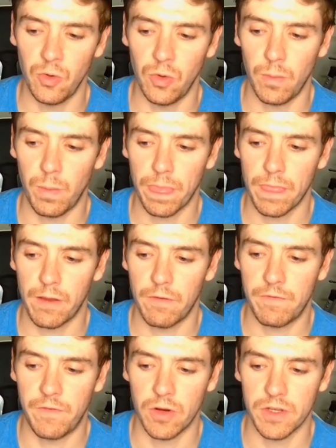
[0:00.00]
to
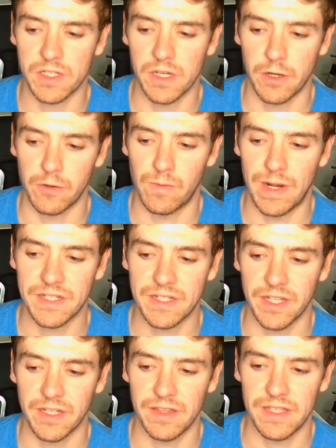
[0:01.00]
focus on
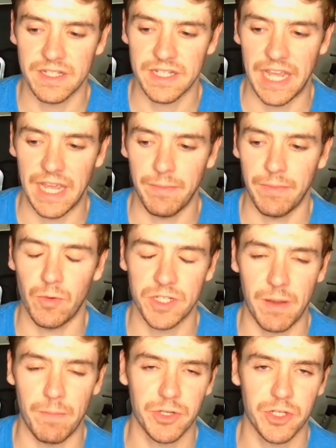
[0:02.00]
wrestling this camp,
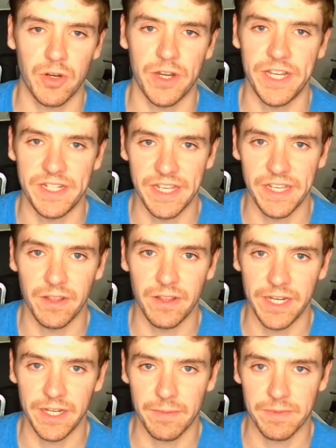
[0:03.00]
which I'm sure he did
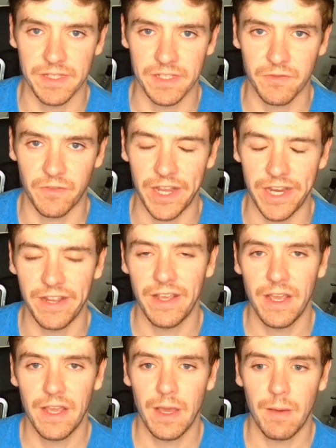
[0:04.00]
leading up to this fight.
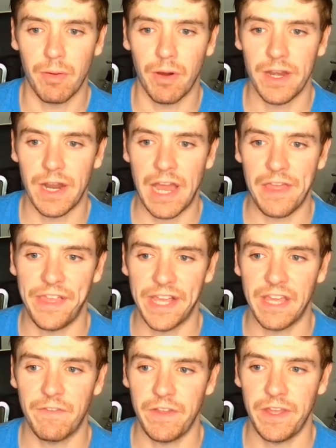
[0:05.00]
But I
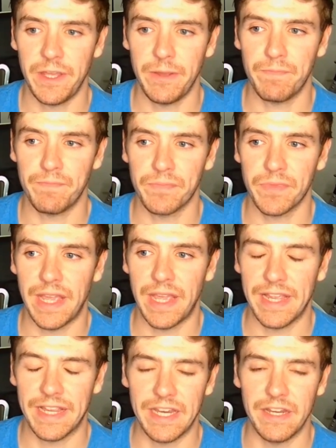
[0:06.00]
think if he
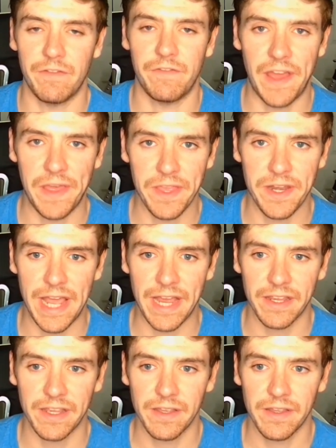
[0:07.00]
can defend the
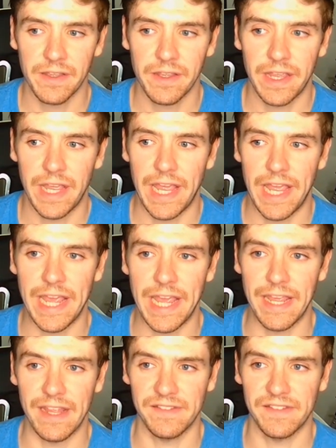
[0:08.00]
neck
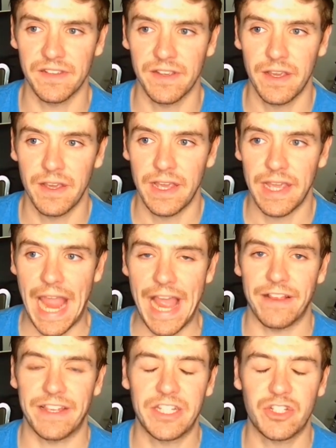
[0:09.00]
and
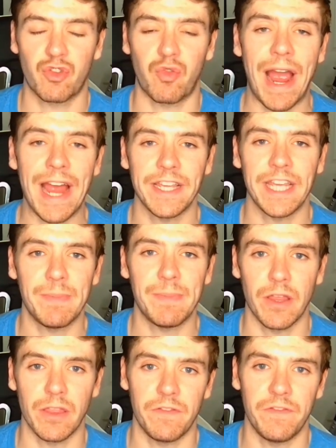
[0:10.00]
try to
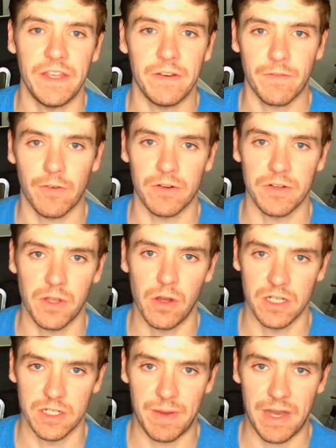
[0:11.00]
keep it on the feet for as
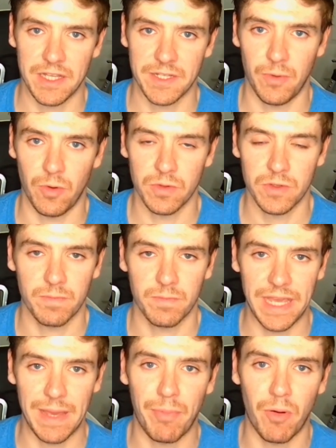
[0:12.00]
long as possible,
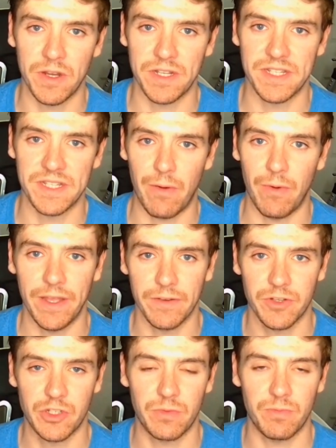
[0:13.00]
get points that
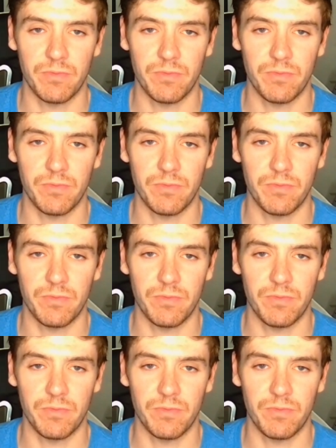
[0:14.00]
way,